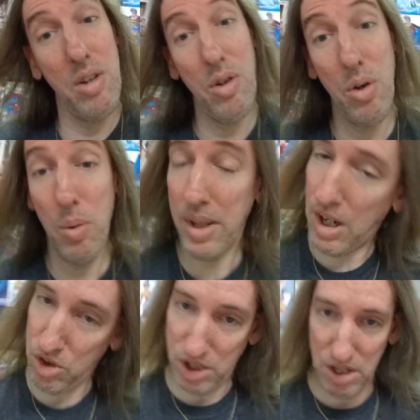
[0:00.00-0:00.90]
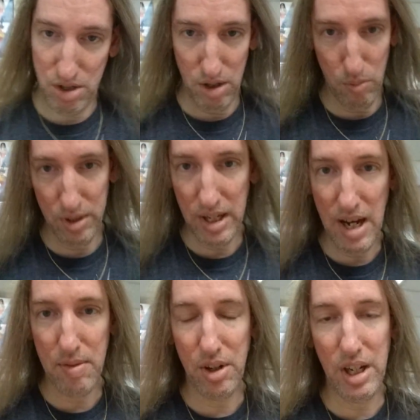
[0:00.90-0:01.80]
new, without changing what they
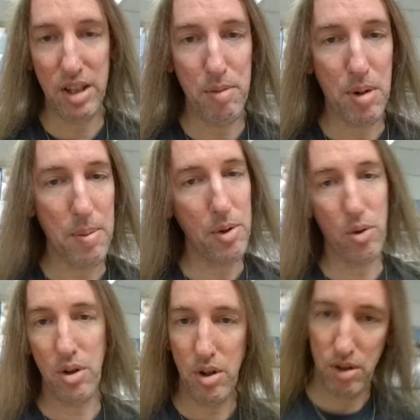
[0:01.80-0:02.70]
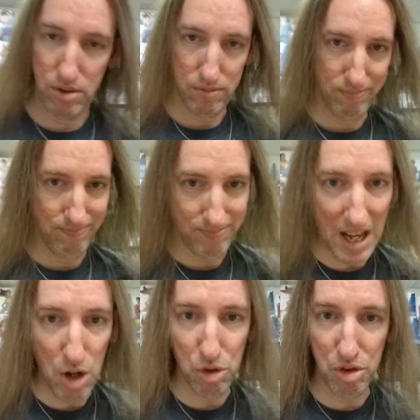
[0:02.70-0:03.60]
have on hand, they probably ordered
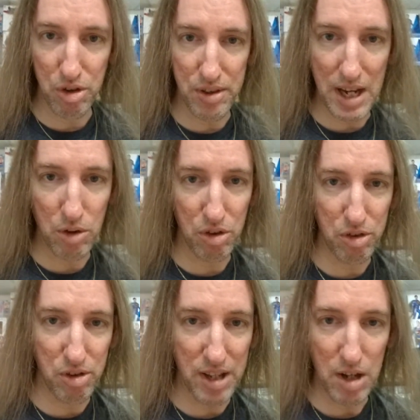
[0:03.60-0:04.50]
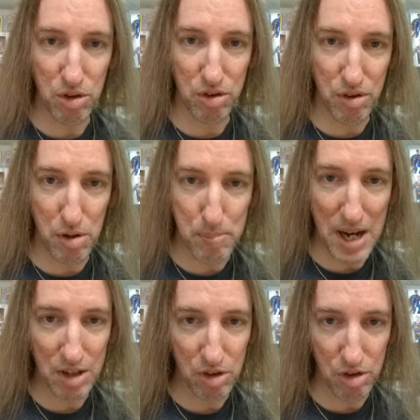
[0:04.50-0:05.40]
thousands and thousands and thousands of these
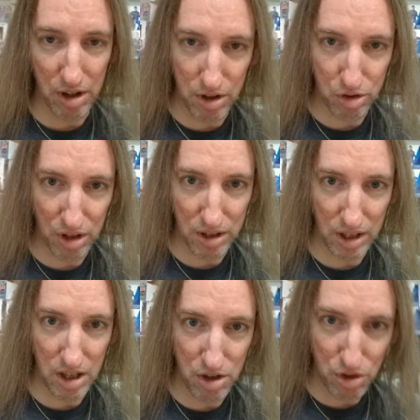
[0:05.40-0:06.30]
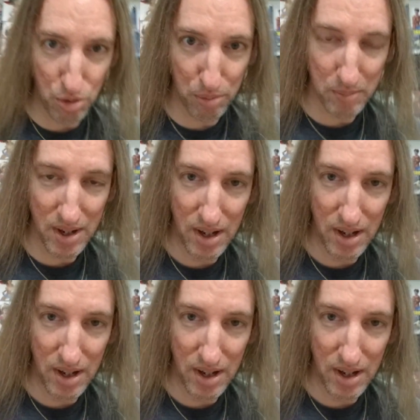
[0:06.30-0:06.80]
boxes. I understand they need to use them.